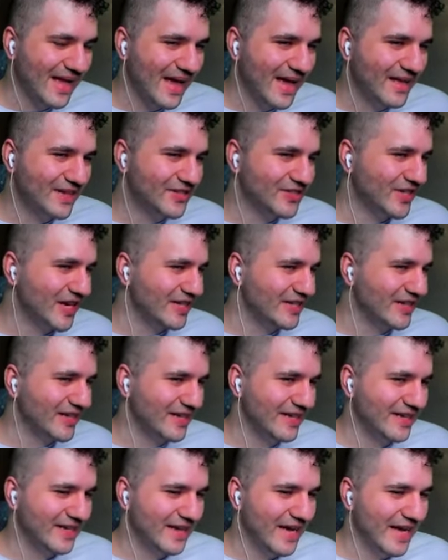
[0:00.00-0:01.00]
Should
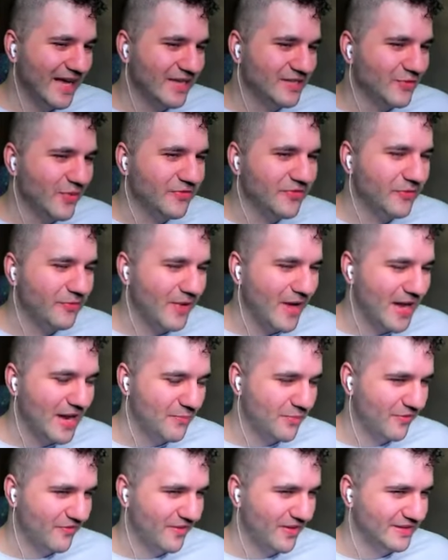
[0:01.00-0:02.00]
I... Uh, I guess we have to kind of
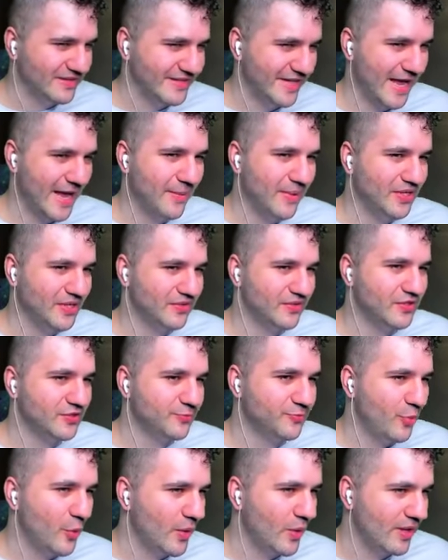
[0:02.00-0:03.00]
prevent damage at this
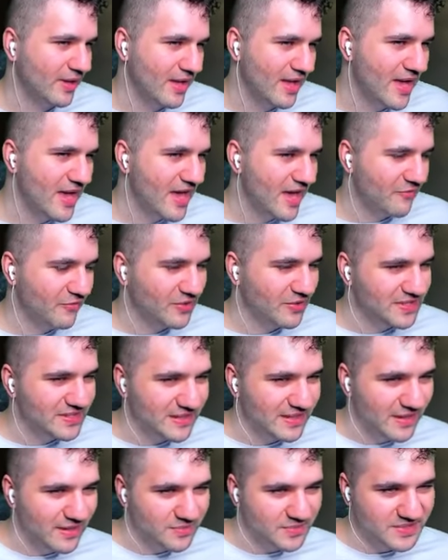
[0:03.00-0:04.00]
point. If we
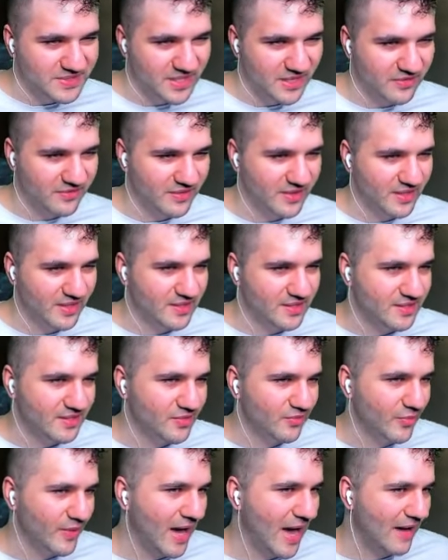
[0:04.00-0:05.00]
Serum Snare this,
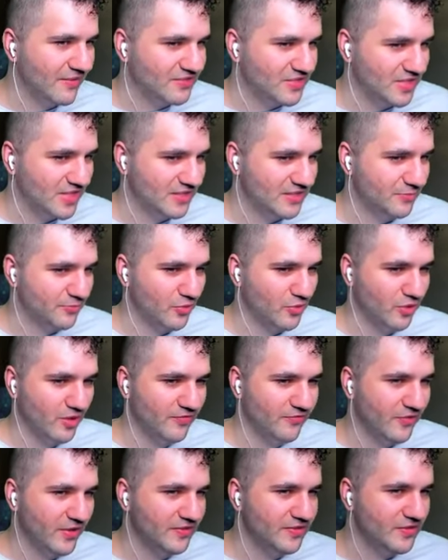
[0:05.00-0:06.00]
we obviously get to
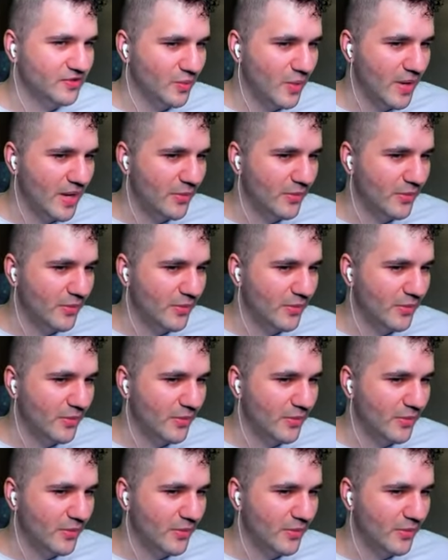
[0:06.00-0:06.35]
proliferate this way.